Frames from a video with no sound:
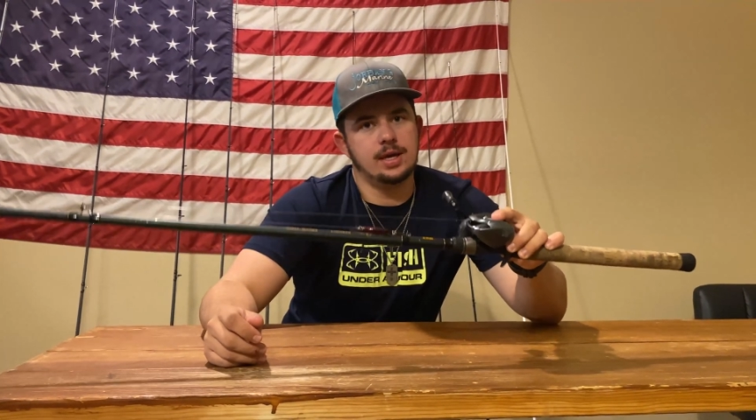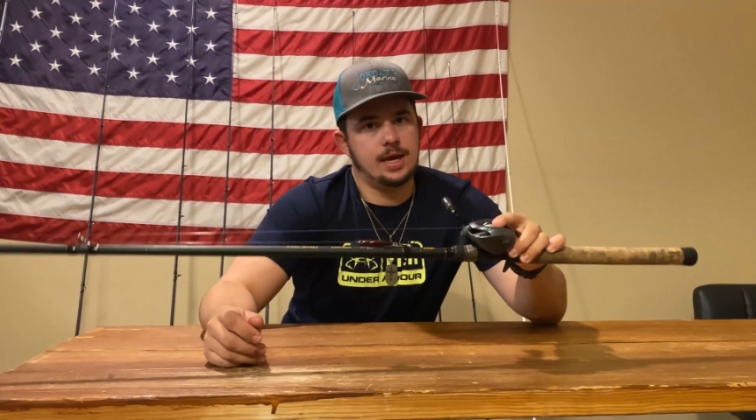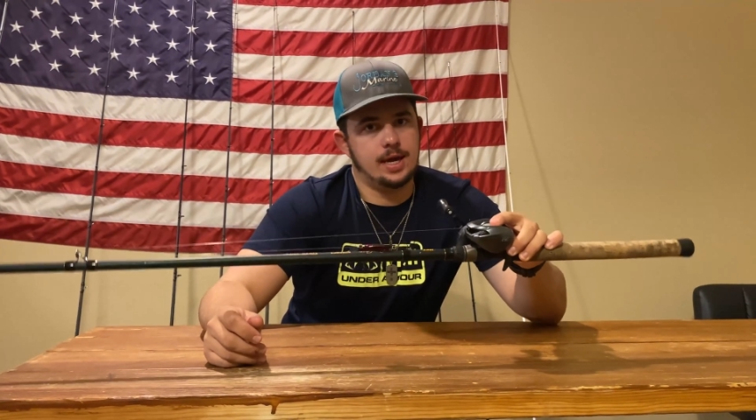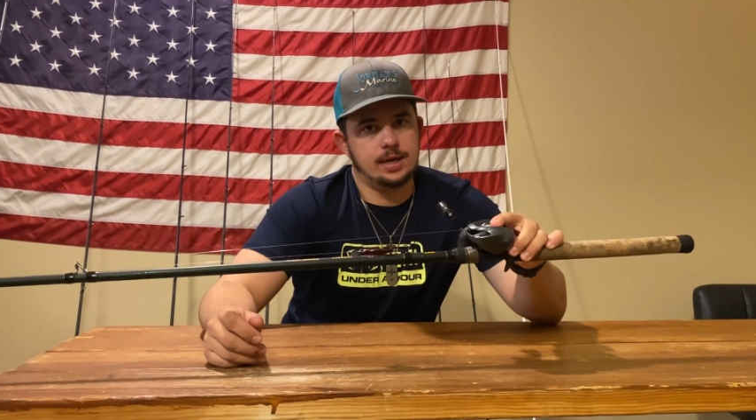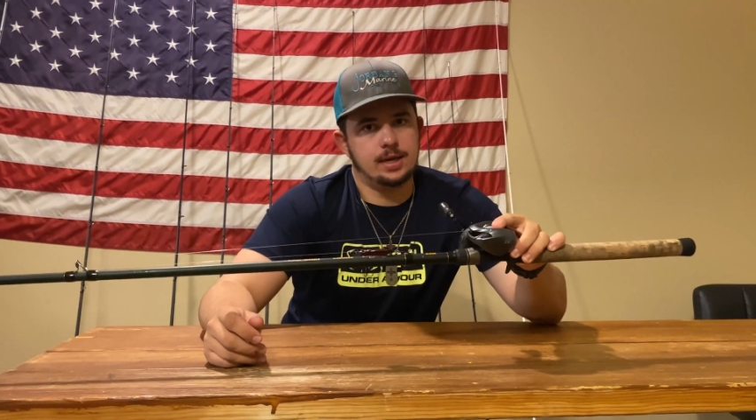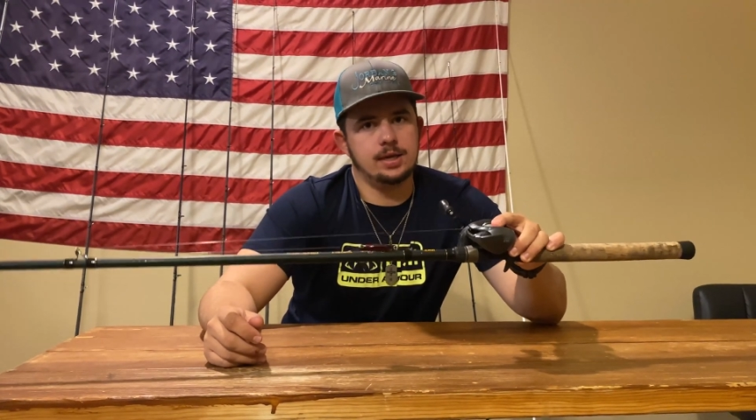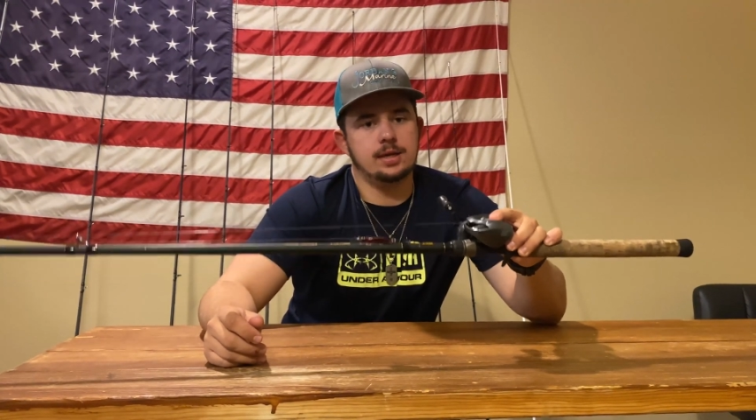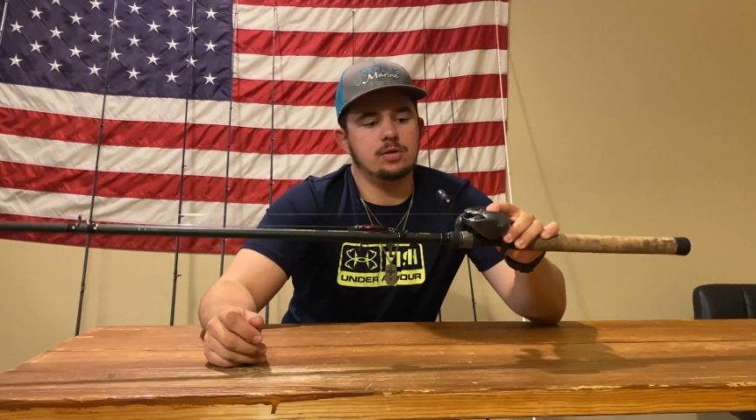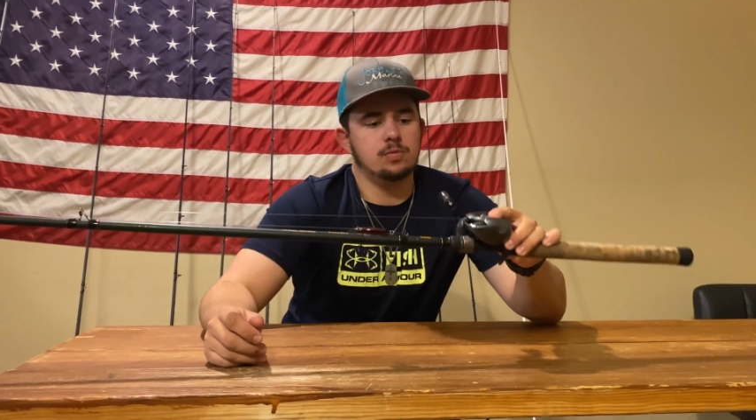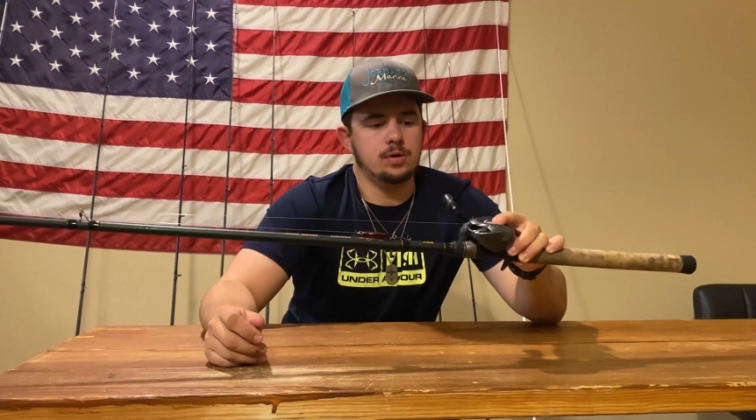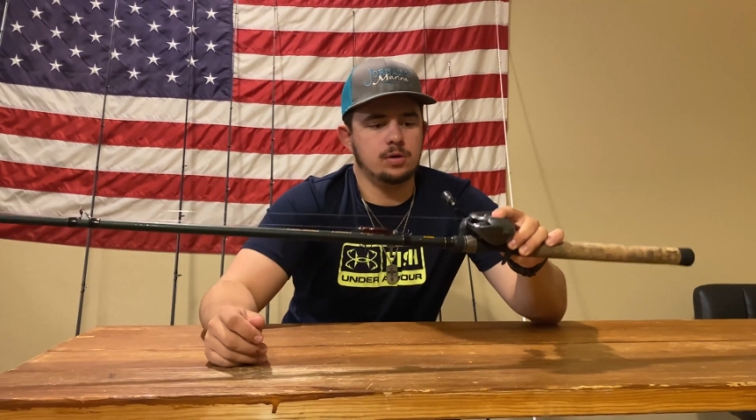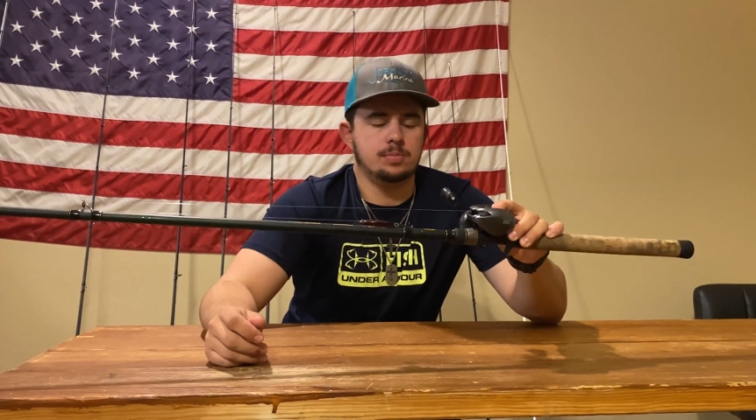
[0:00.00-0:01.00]
and it
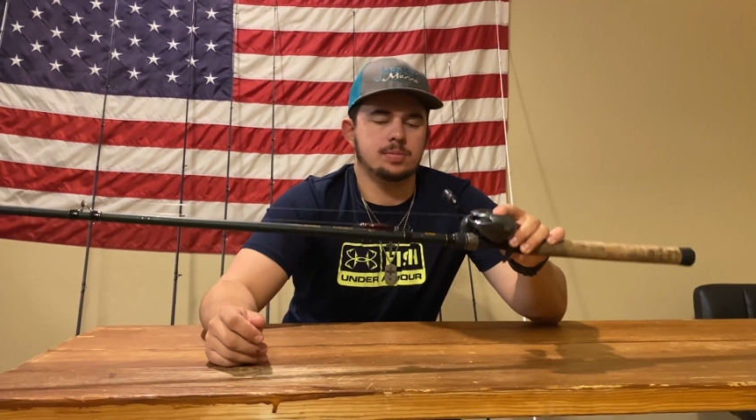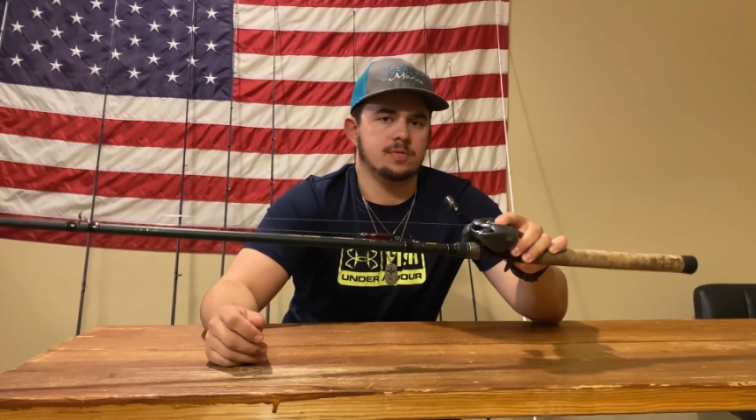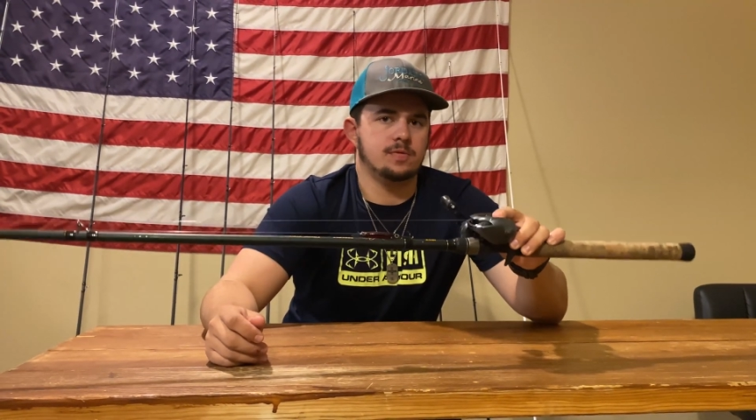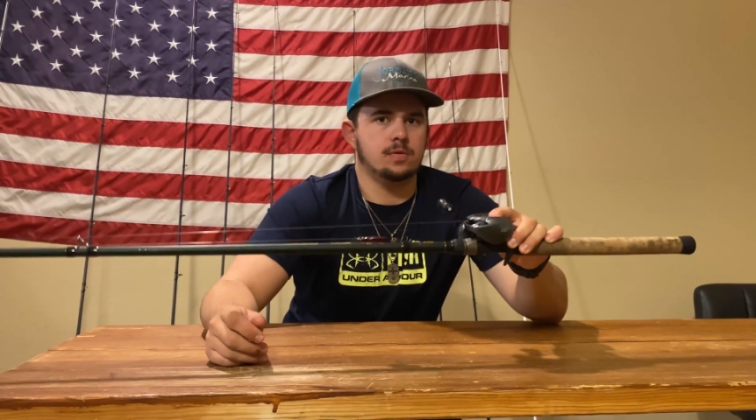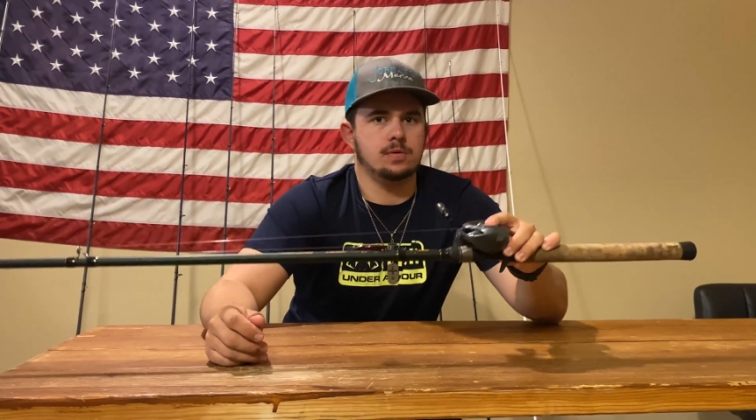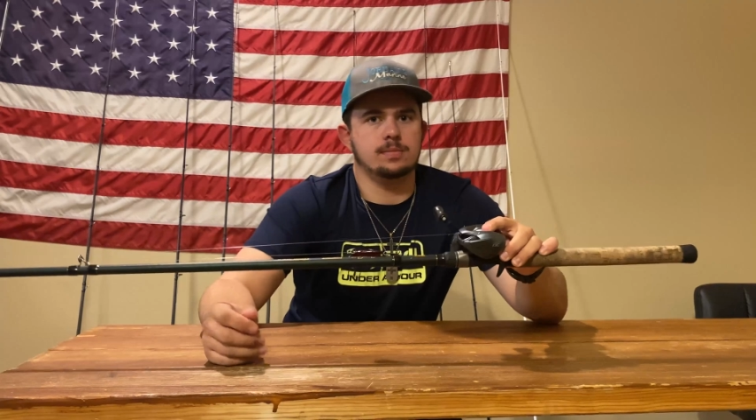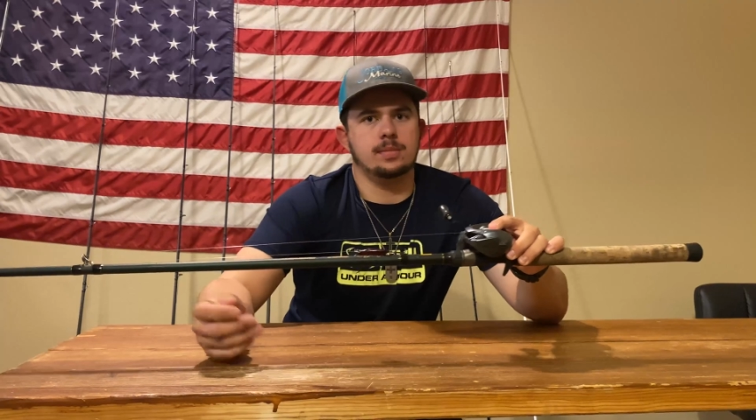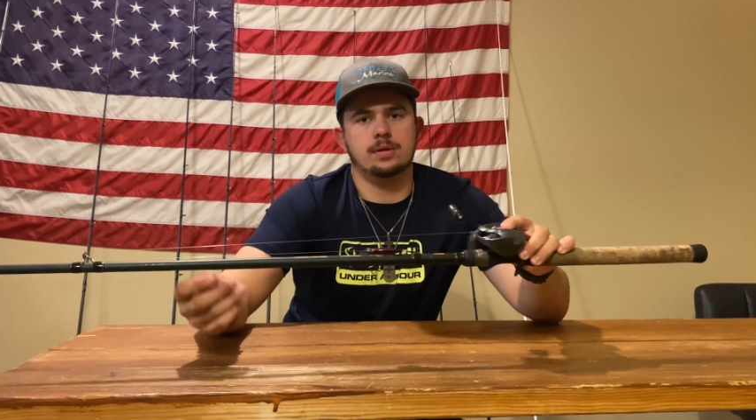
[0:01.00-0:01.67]
will perform.